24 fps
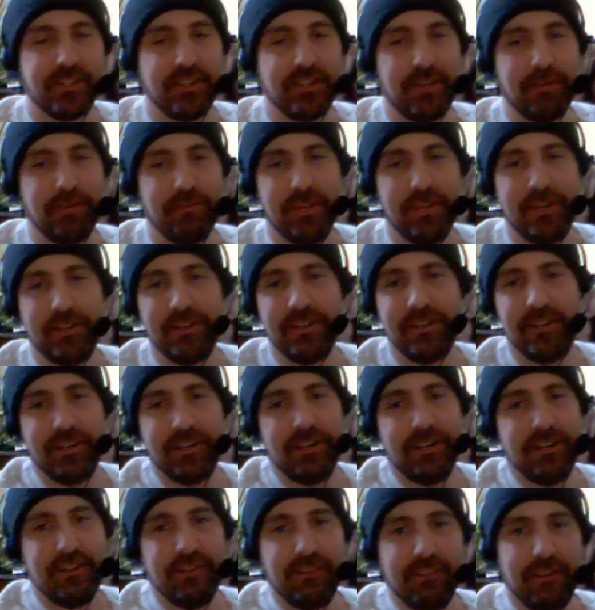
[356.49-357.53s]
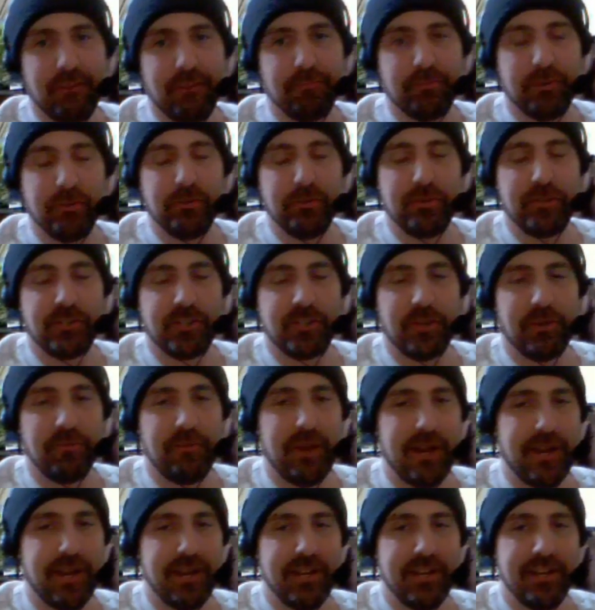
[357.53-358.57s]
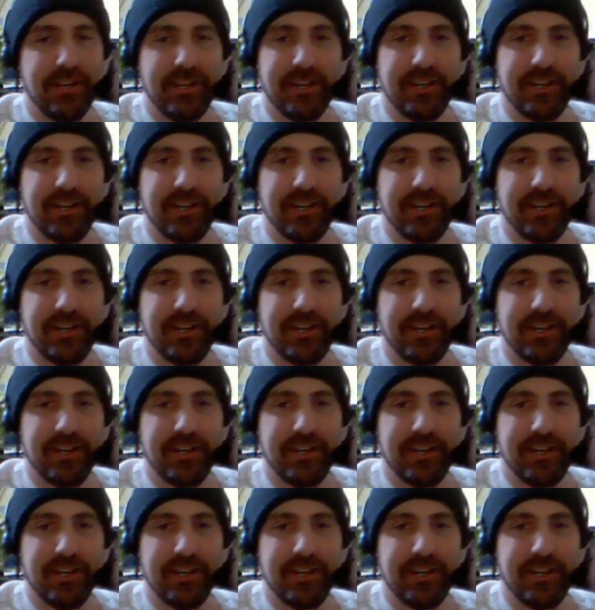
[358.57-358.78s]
I mean, I've brewed so many.